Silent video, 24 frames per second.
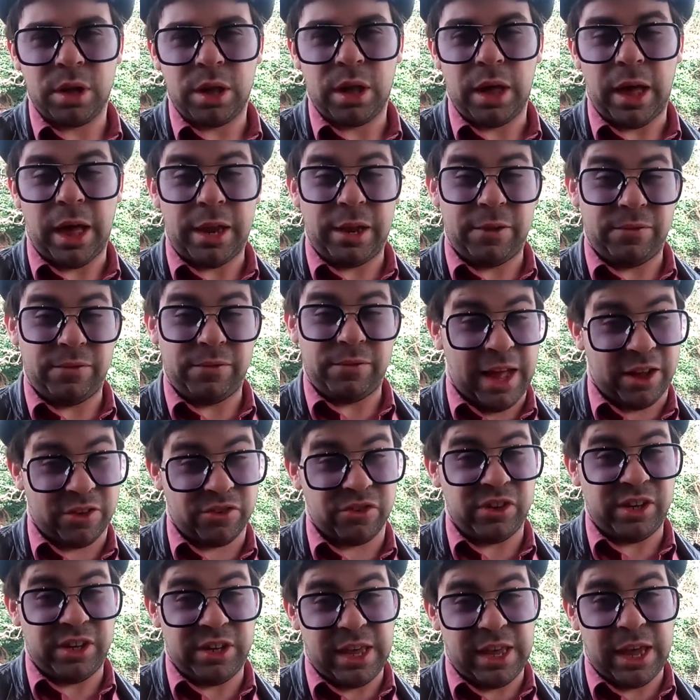And if they
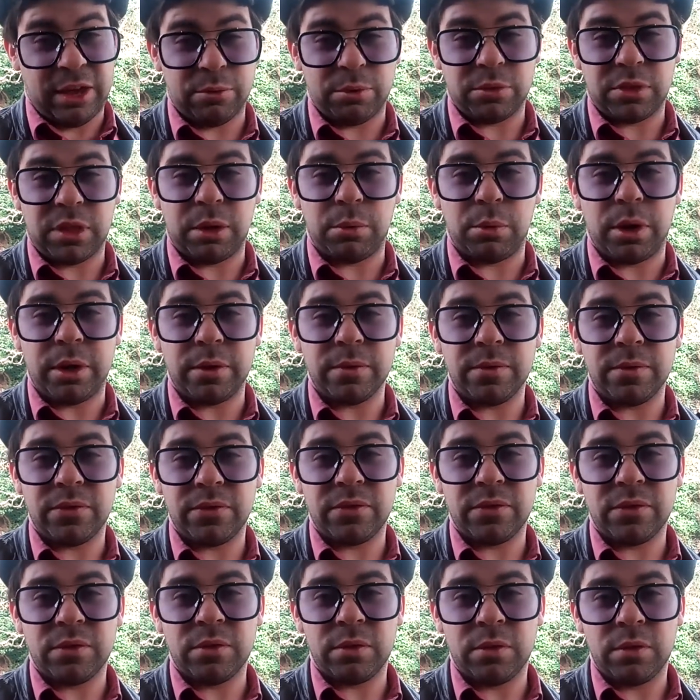actually get what they want,
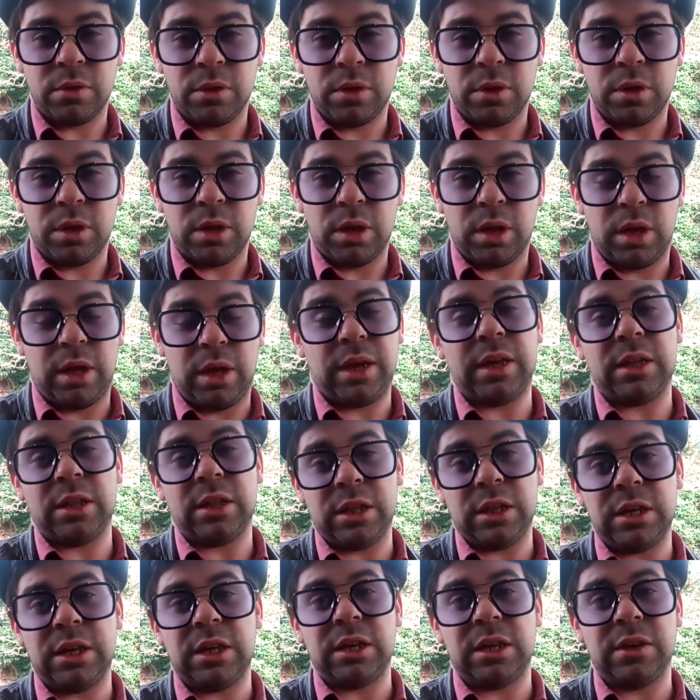it can
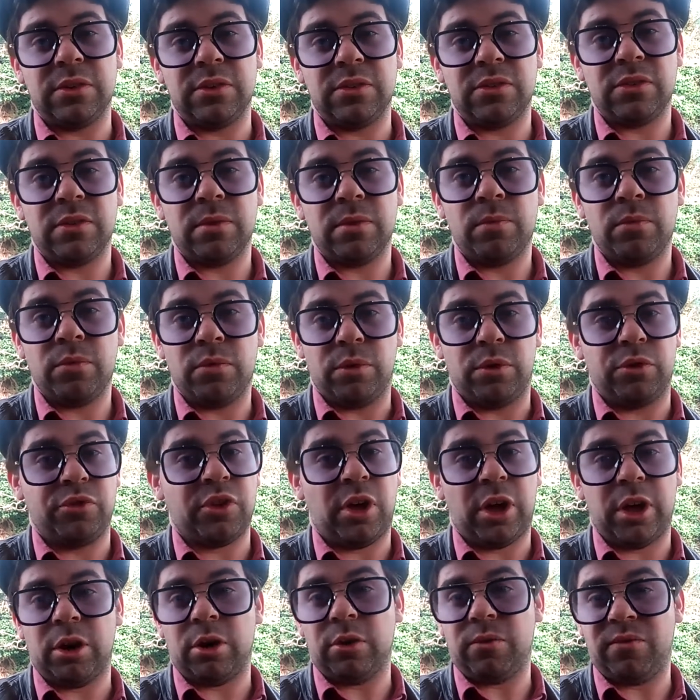lead to an
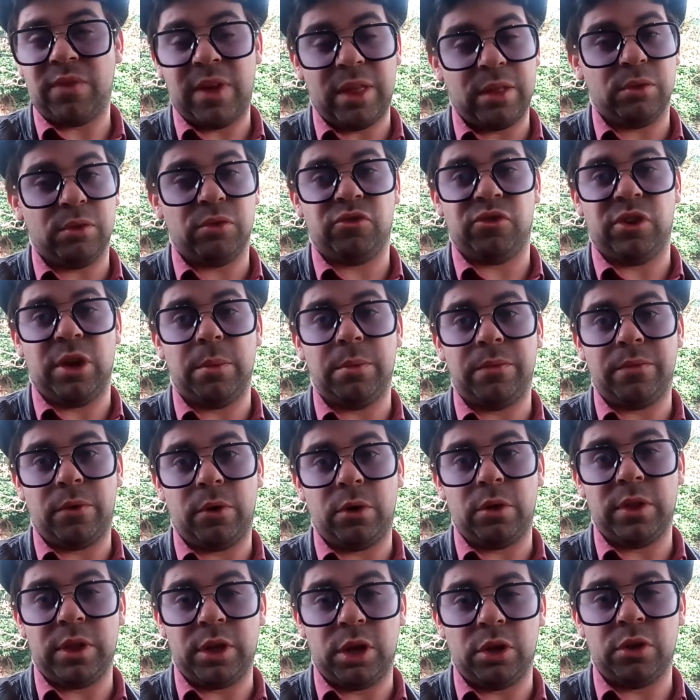entire fellowship
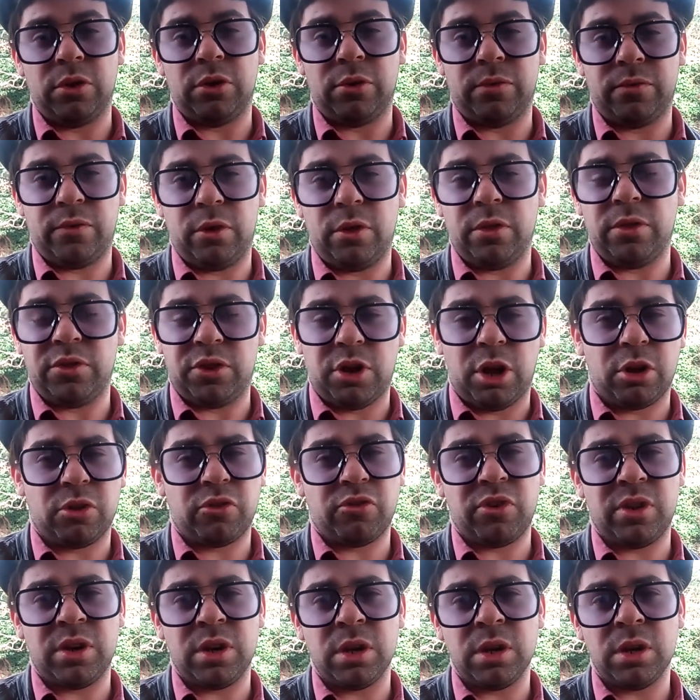falling under false
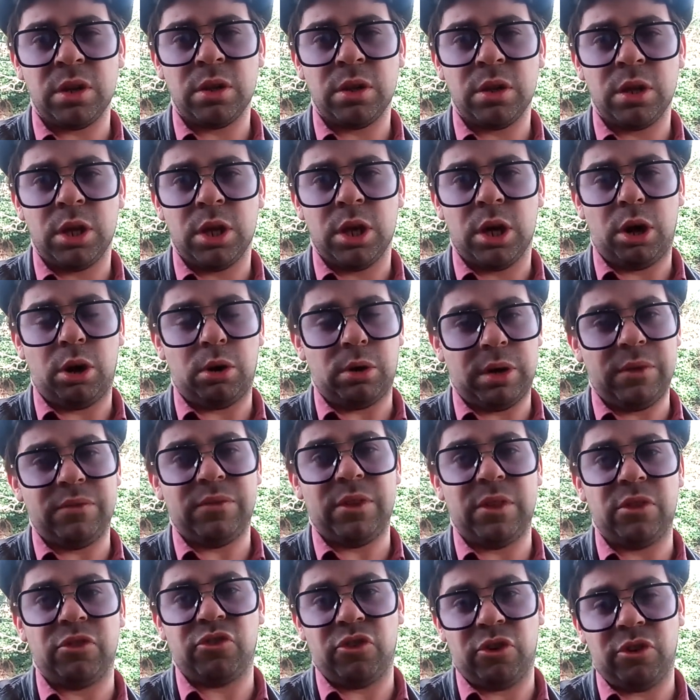doctrine, or
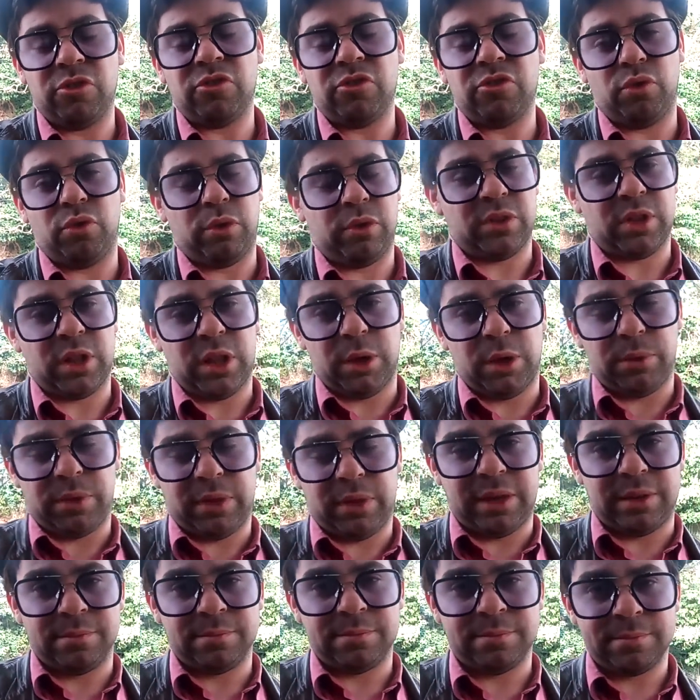even church doors
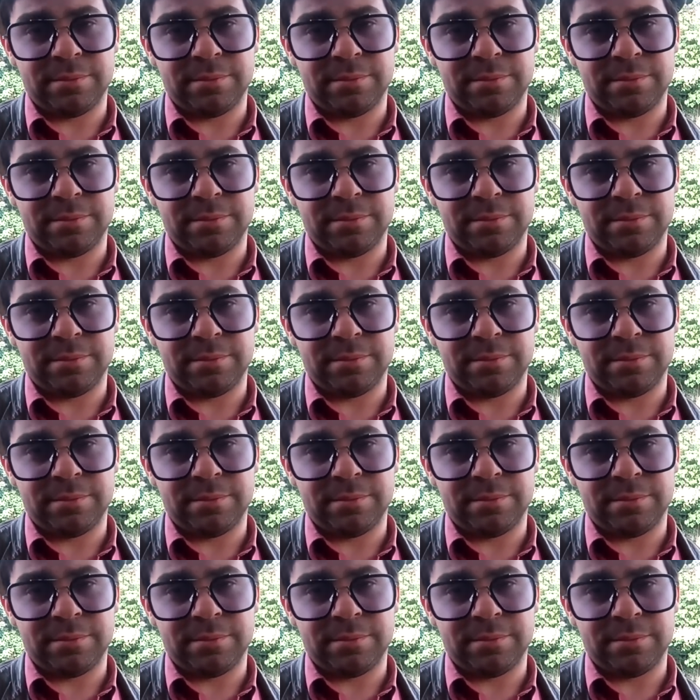closing.